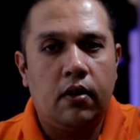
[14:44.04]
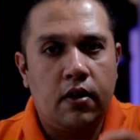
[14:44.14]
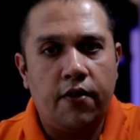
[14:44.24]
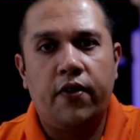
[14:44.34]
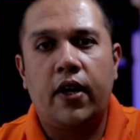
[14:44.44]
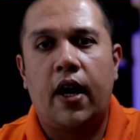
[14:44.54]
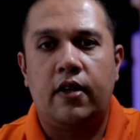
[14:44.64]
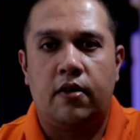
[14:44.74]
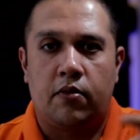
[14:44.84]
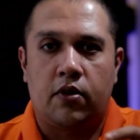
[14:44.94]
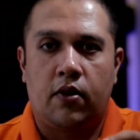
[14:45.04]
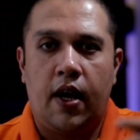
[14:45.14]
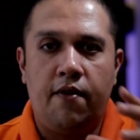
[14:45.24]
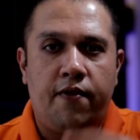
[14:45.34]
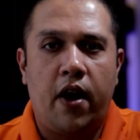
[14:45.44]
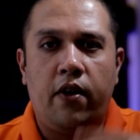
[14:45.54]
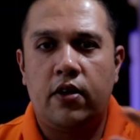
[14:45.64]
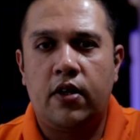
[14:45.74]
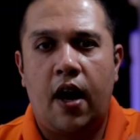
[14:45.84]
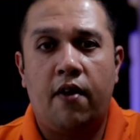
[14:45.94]
different items, okay?
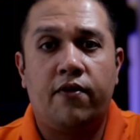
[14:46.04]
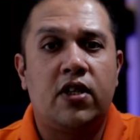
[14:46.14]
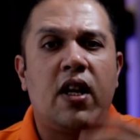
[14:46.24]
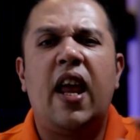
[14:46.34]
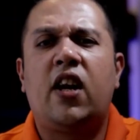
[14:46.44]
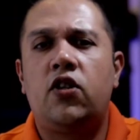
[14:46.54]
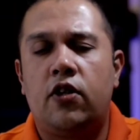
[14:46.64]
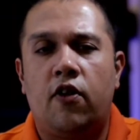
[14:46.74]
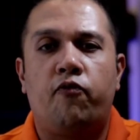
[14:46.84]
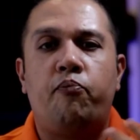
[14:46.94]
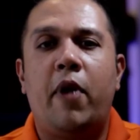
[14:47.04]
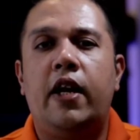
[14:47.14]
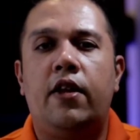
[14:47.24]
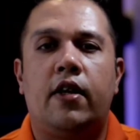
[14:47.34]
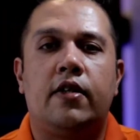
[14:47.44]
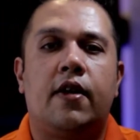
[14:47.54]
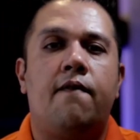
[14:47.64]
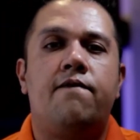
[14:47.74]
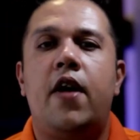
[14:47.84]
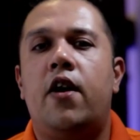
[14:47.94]
Various, you have a selection of many things. There are
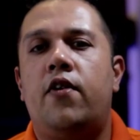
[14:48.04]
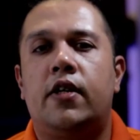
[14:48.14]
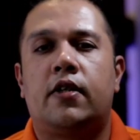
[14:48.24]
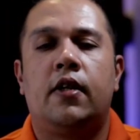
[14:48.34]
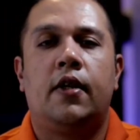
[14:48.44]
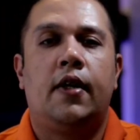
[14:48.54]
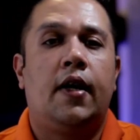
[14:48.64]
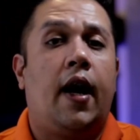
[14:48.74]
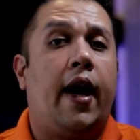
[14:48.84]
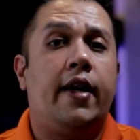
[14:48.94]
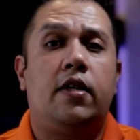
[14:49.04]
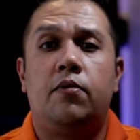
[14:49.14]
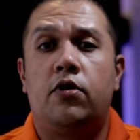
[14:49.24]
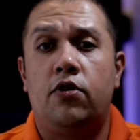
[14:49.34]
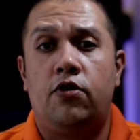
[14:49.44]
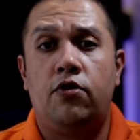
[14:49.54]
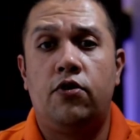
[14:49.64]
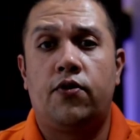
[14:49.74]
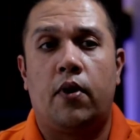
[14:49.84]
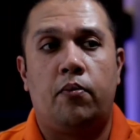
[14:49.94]
various items to
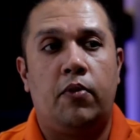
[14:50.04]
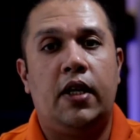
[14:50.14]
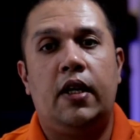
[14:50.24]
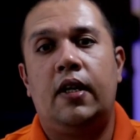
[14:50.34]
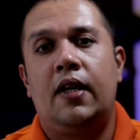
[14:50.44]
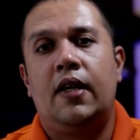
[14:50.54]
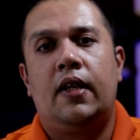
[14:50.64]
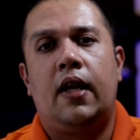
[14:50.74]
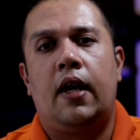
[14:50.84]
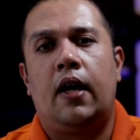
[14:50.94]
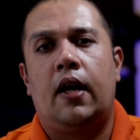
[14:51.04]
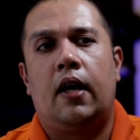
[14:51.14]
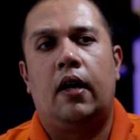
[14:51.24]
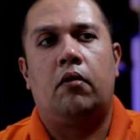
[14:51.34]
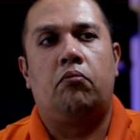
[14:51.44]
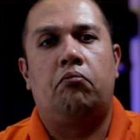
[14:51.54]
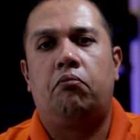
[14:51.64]
choose from, meaning there are